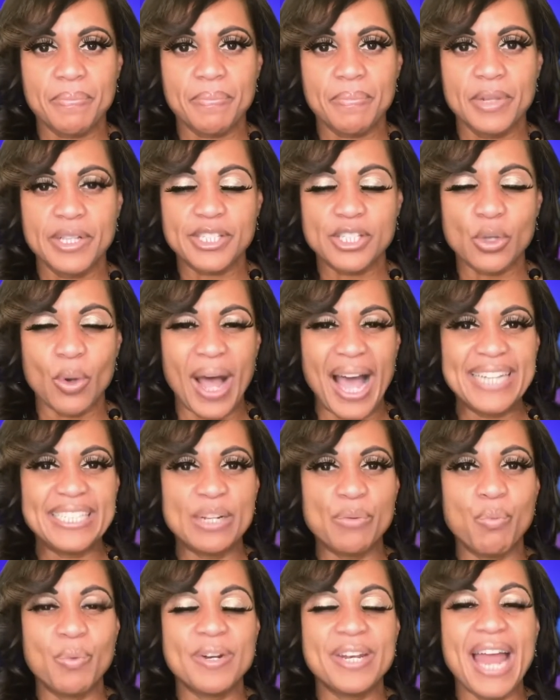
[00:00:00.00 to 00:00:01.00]
So I
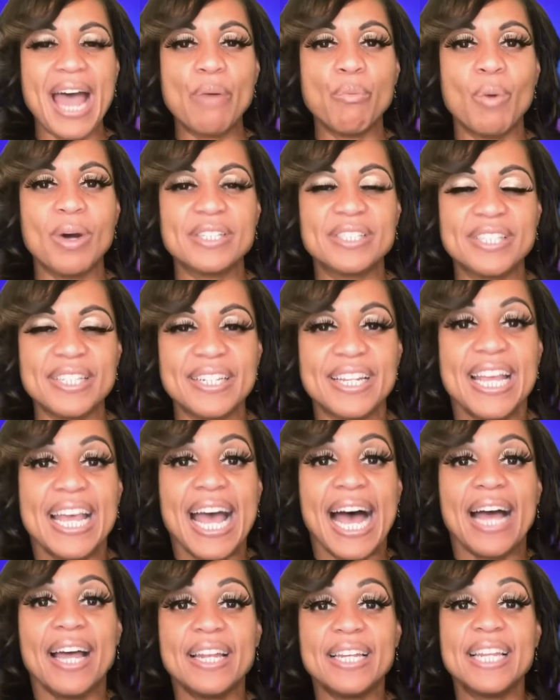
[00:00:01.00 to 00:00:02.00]
did not want to,
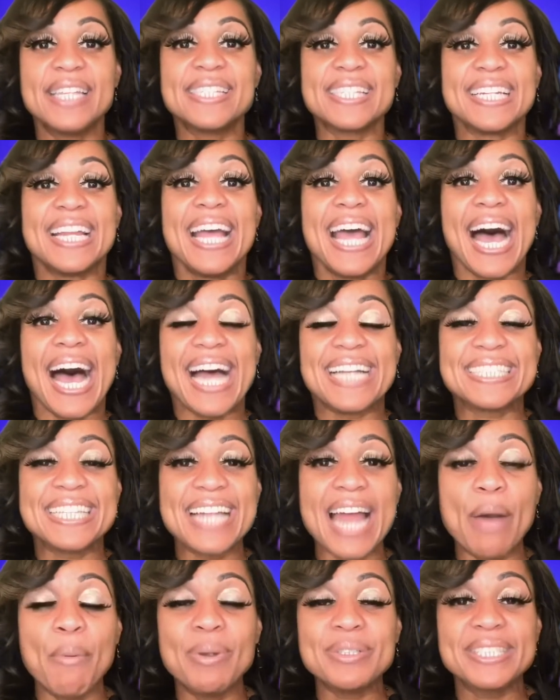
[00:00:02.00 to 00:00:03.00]
listen, I did
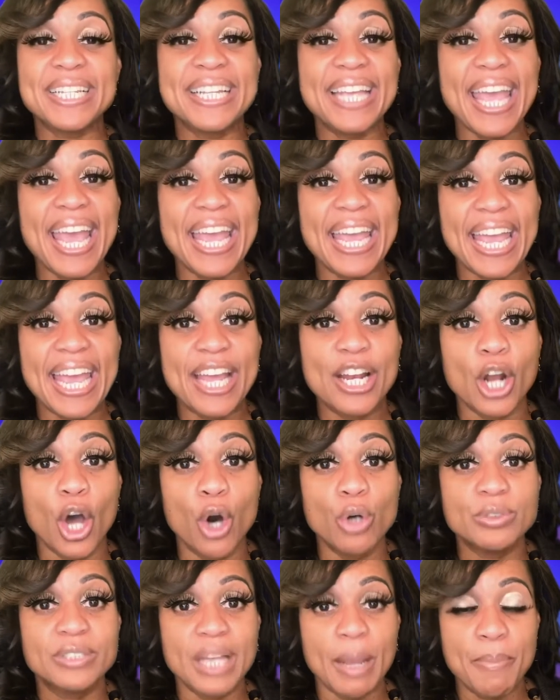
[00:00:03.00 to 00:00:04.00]
not want to
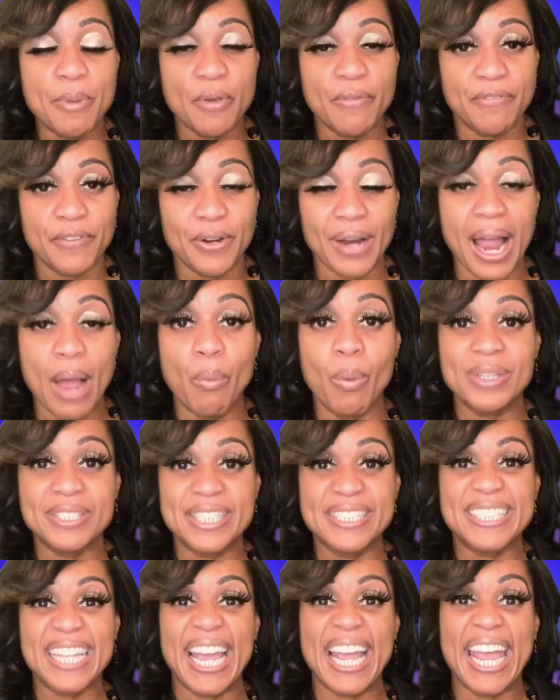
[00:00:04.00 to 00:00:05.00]
K-N-O-W fear. I
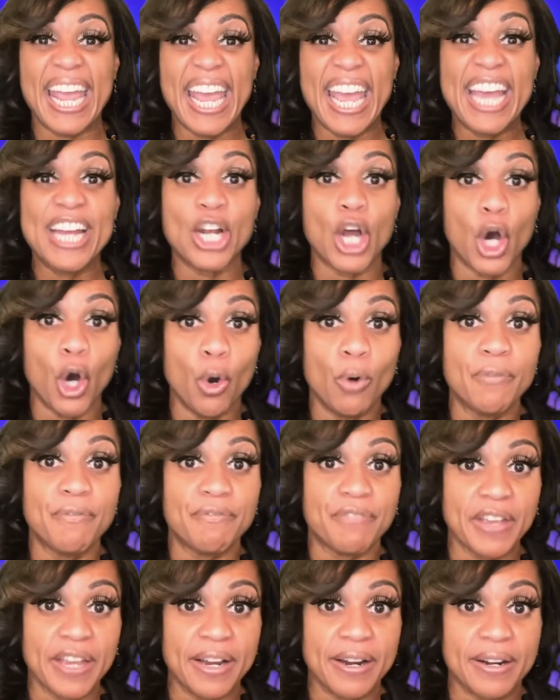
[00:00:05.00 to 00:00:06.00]
wanted to N-O
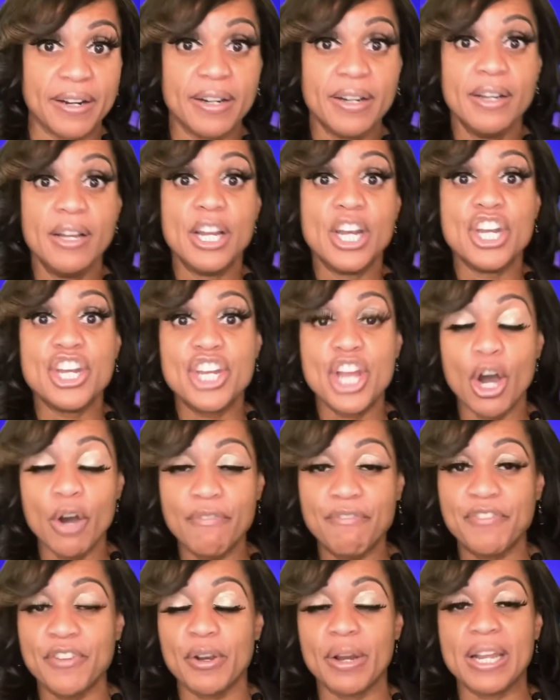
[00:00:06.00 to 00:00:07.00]
fear. No
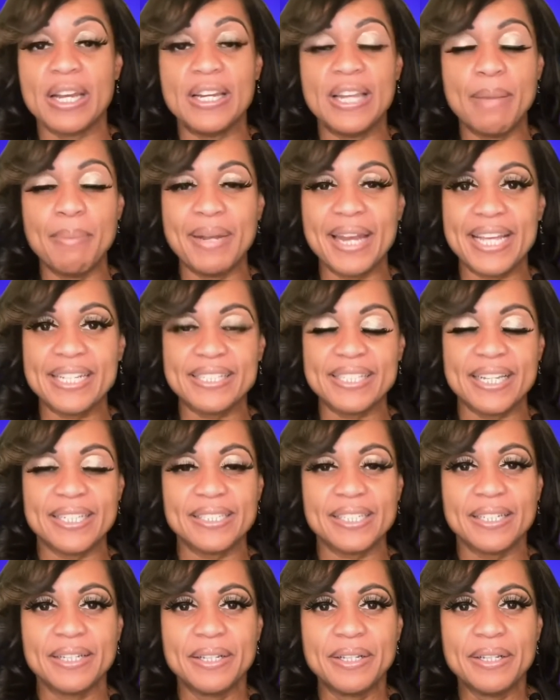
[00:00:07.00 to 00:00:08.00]
fear, eliminate
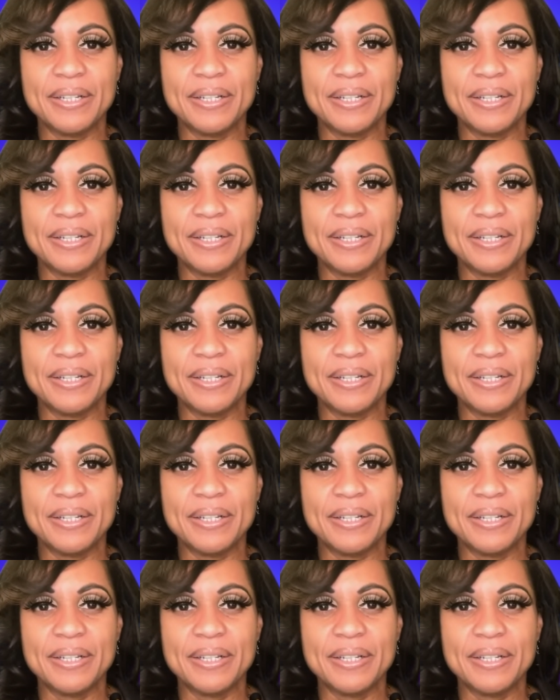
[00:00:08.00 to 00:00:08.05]
it.